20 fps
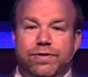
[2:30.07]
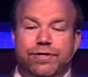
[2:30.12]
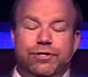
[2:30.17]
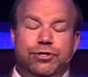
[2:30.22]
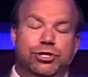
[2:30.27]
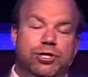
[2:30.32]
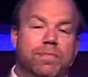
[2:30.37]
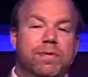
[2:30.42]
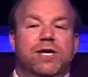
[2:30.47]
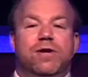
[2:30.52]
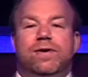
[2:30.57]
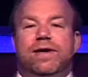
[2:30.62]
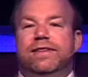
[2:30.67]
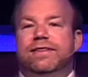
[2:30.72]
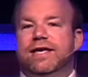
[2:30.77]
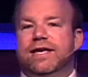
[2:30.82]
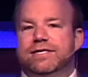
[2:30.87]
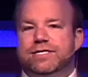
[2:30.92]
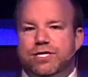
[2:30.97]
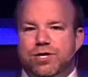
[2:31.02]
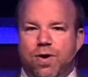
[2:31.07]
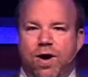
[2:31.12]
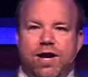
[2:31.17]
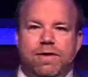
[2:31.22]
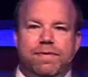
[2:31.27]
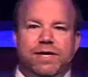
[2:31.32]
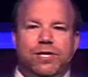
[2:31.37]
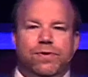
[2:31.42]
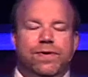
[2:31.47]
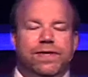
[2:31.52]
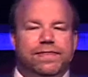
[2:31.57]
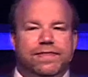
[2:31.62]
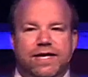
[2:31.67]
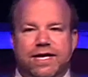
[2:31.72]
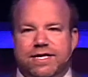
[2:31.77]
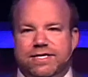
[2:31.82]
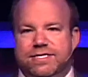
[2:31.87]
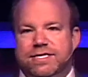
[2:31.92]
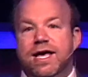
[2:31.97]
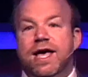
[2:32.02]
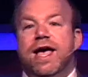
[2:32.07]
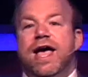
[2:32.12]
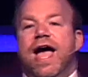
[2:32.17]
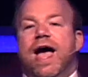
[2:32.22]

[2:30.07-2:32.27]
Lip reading: and you should be doing this, and you ought to be doing this.